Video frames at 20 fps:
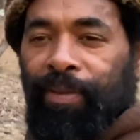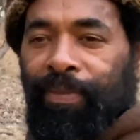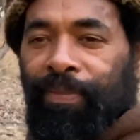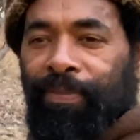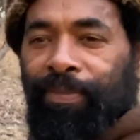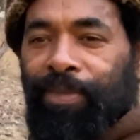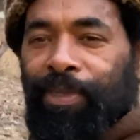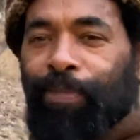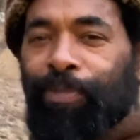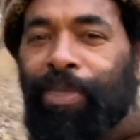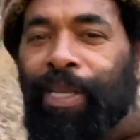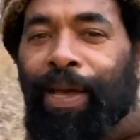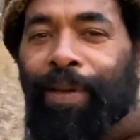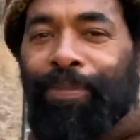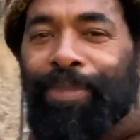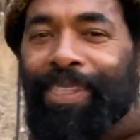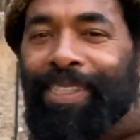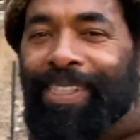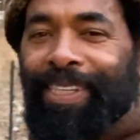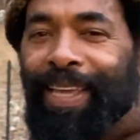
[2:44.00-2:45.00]
Sometimes
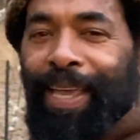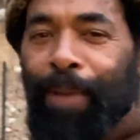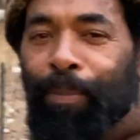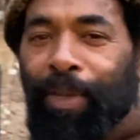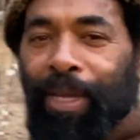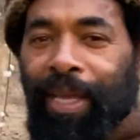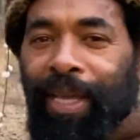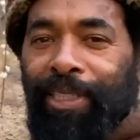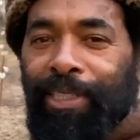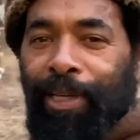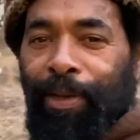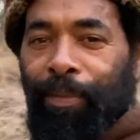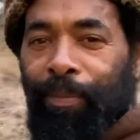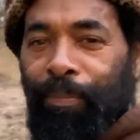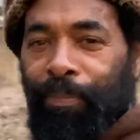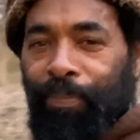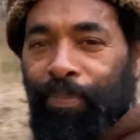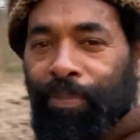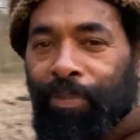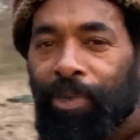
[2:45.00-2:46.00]
it's a game of catch up.
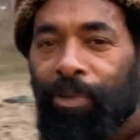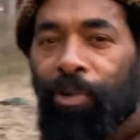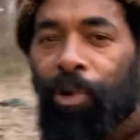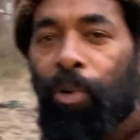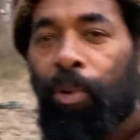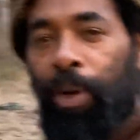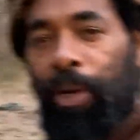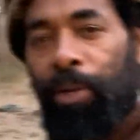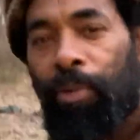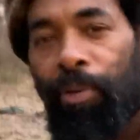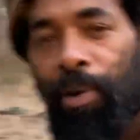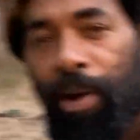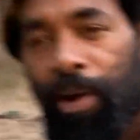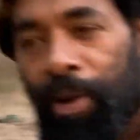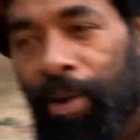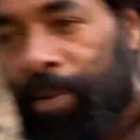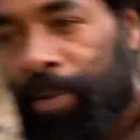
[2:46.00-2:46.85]
Grow where you are.